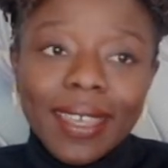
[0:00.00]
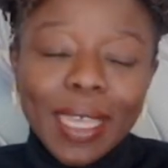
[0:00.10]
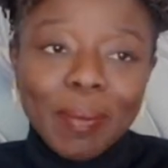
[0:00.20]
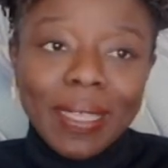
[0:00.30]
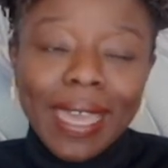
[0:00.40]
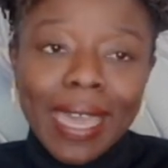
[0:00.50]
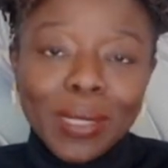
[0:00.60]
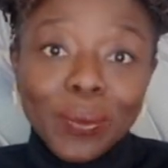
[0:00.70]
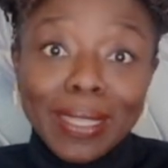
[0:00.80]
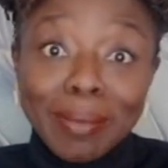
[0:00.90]
It
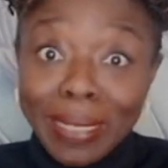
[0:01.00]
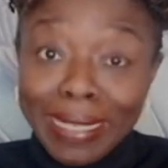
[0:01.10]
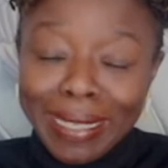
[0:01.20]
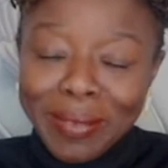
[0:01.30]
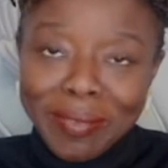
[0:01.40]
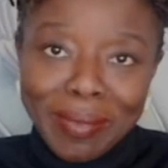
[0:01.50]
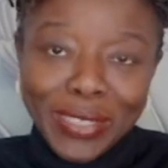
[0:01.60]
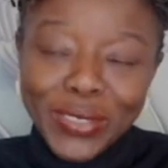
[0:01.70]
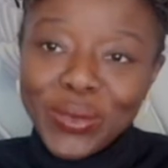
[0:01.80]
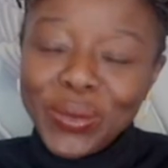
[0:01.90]
began with me, with my
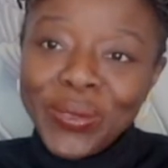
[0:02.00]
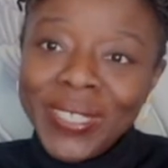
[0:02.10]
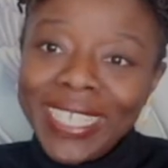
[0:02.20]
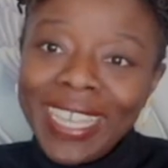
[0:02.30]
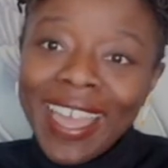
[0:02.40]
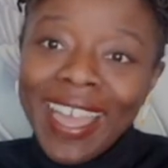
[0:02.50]
story.